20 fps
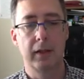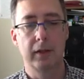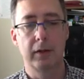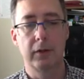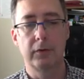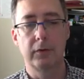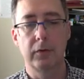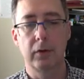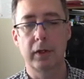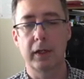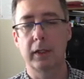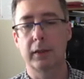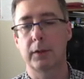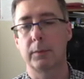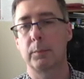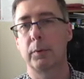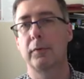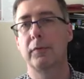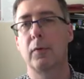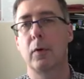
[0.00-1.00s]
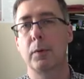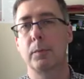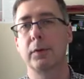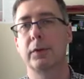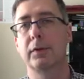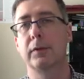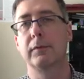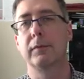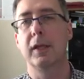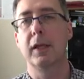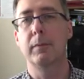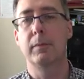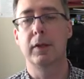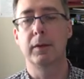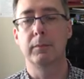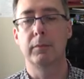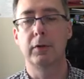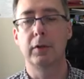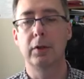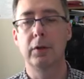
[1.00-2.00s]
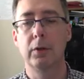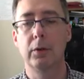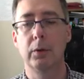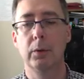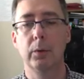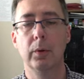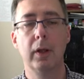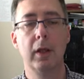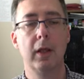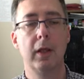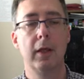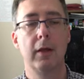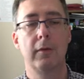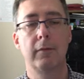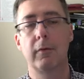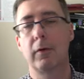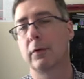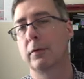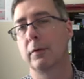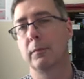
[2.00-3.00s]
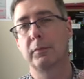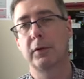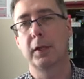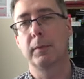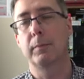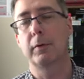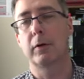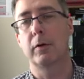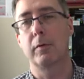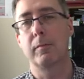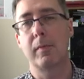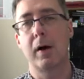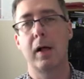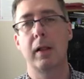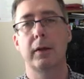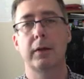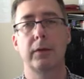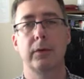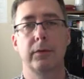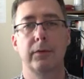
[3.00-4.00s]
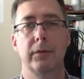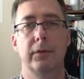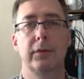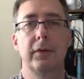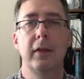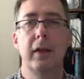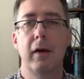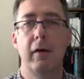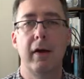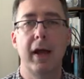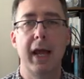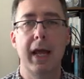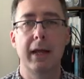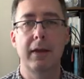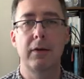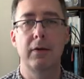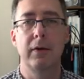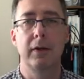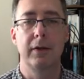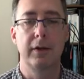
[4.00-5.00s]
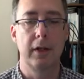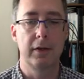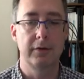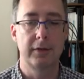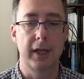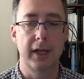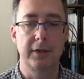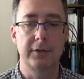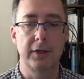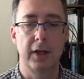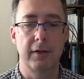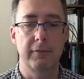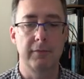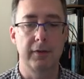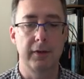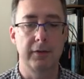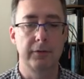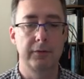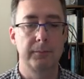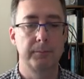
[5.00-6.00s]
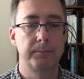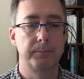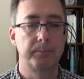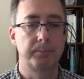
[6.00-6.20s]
let's look at the performance of MM2 for some typical molecules and see how accurate delta HF is.